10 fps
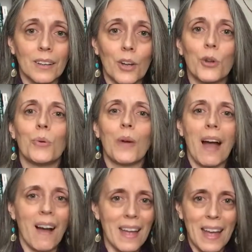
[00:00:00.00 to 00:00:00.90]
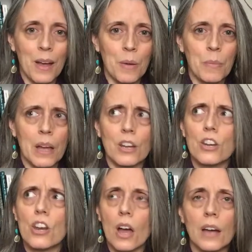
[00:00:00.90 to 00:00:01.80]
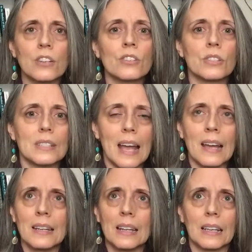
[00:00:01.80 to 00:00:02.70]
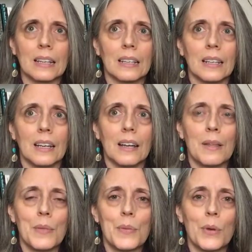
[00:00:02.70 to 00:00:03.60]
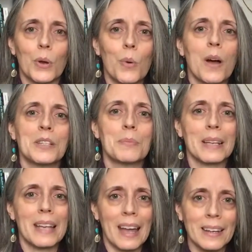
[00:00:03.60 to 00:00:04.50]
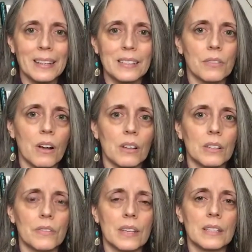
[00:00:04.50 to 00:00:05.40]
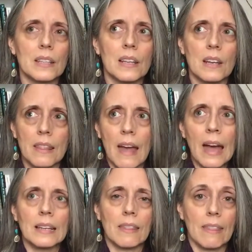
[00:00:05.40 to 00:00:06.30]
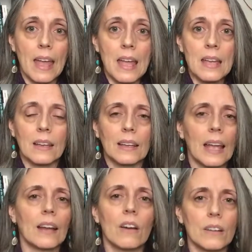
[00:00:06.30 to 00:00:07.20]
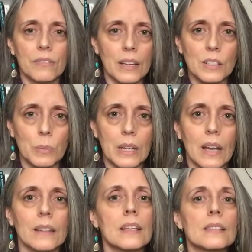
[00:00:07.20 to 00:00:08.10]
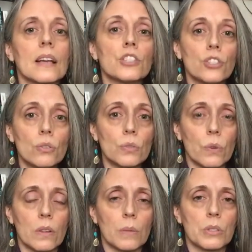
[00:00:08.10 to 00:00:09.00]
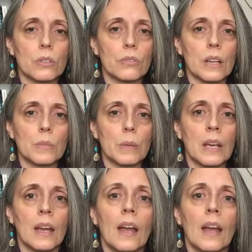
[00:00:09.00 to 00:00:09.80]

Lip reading: who I am and understanding the quantum mechanics of all of this, that they cannot affect me unless I choose for them to affect me.